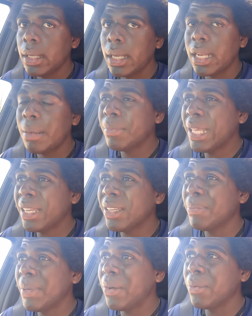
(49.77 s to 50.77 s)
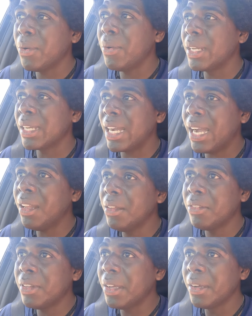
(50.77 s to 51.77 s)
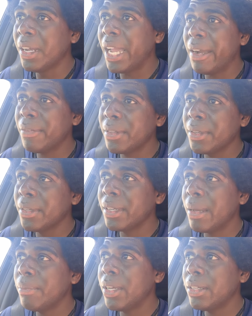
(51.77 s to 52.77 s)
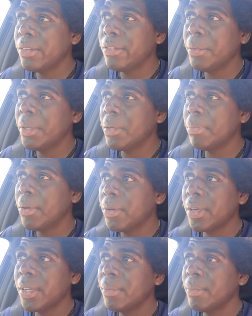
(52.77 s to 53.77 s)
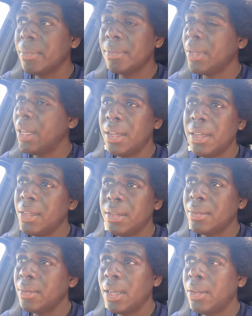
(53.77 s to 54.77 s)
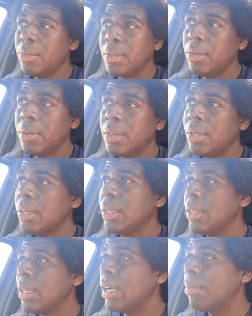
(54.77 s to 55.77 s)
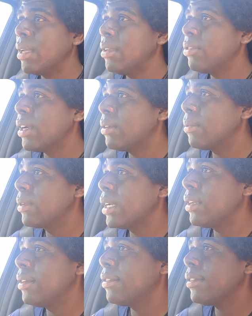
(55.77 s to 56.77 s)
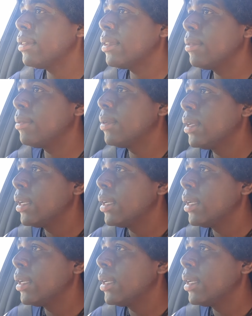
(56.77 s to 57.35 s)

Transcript: And I'm thinking about going to college there after I'm done this two-year program. Uh-uh, I don't know. I may try to get into something